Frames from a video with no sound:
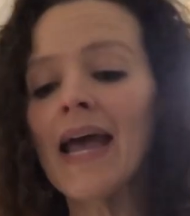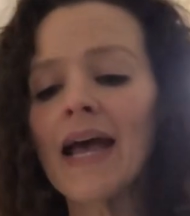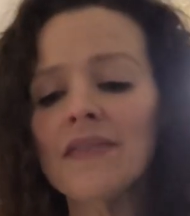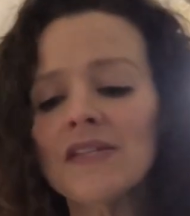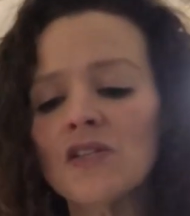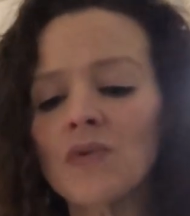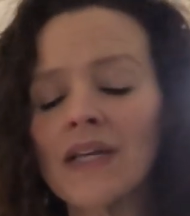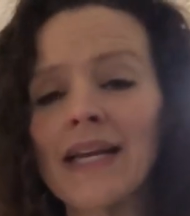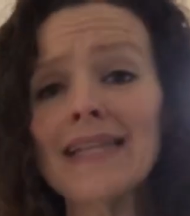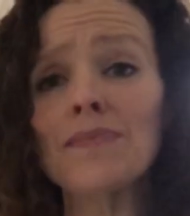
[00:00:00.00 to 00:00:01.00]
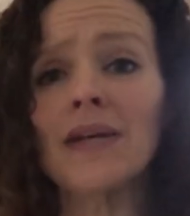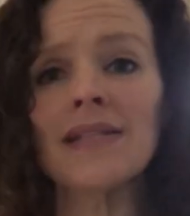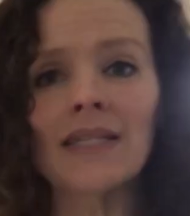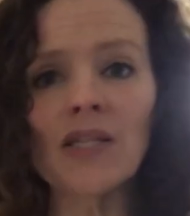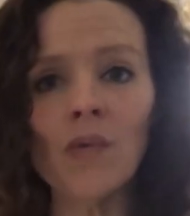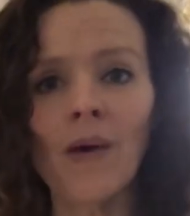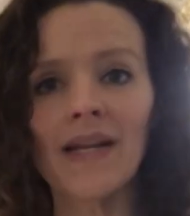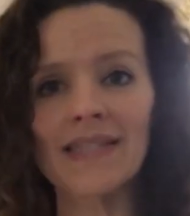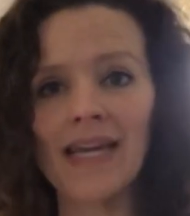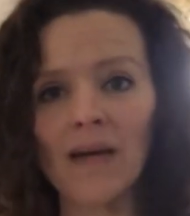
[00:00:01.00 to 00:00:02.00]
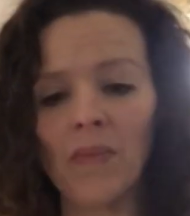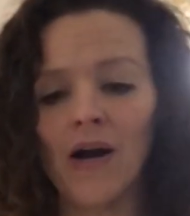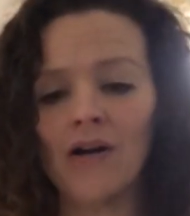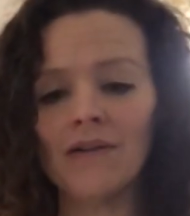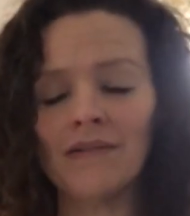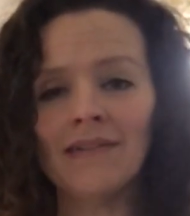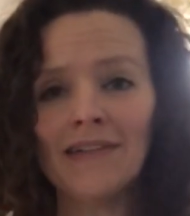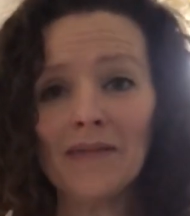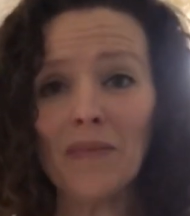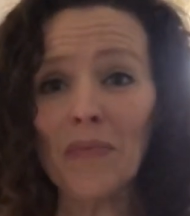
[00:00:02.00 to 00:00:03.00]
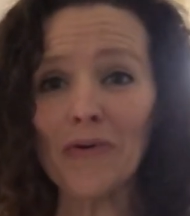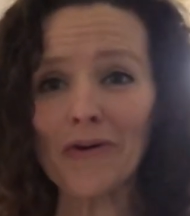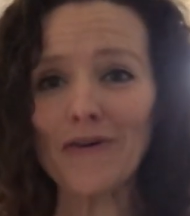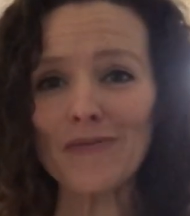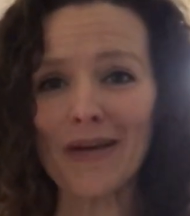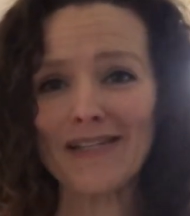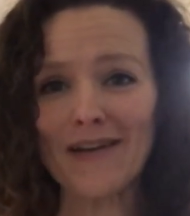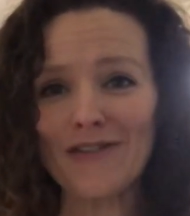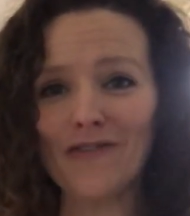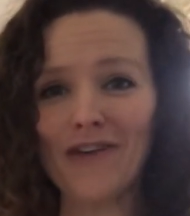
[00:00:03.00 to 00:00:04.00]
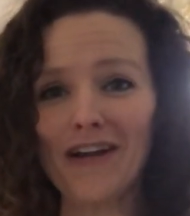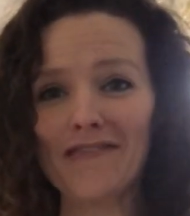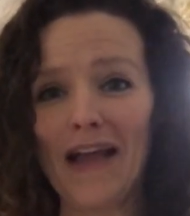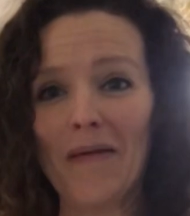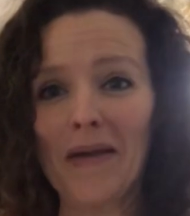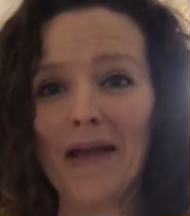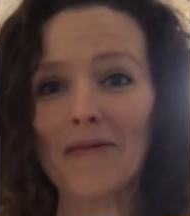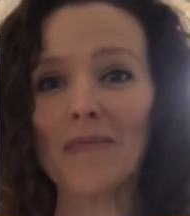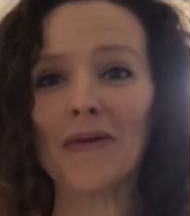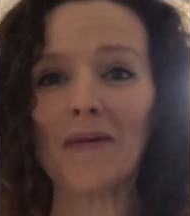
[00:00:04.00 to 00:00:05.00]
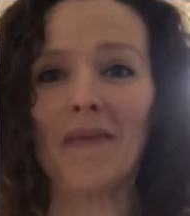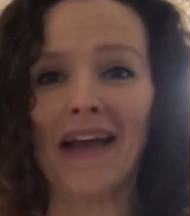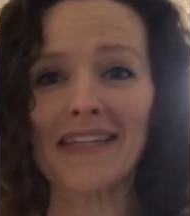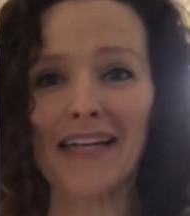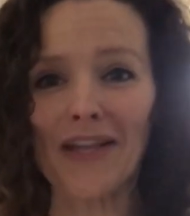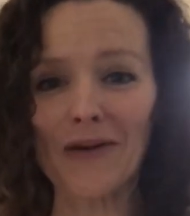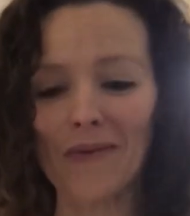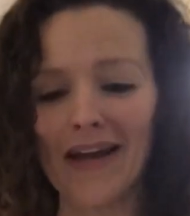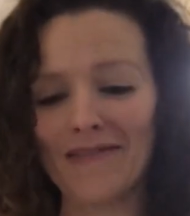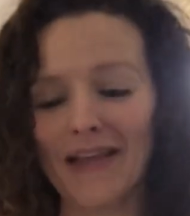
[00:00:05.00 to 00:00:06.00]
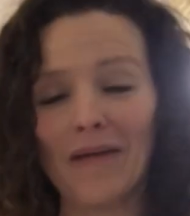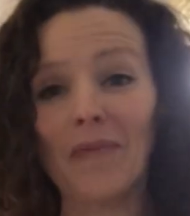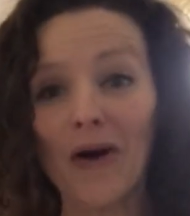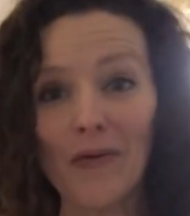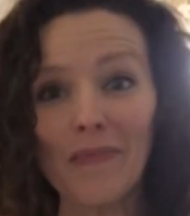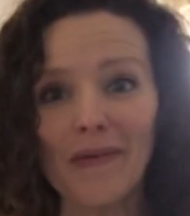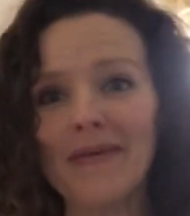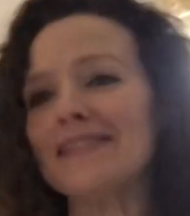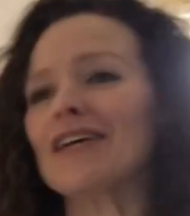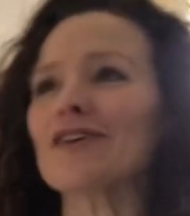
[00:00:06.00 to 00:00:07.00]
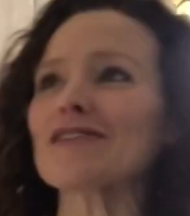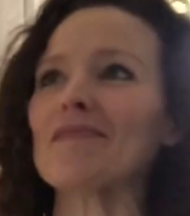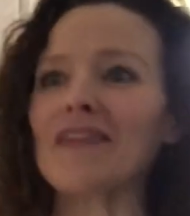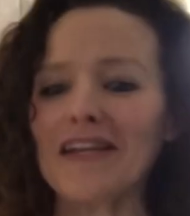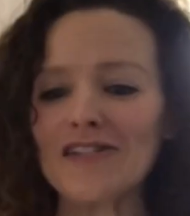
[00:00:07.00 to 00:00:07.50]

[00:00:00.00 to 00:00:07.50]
And this is really nice because I didn't want to take apart my pruners because I was afraid of not being able to put them back together right. Like a part would be missing or something.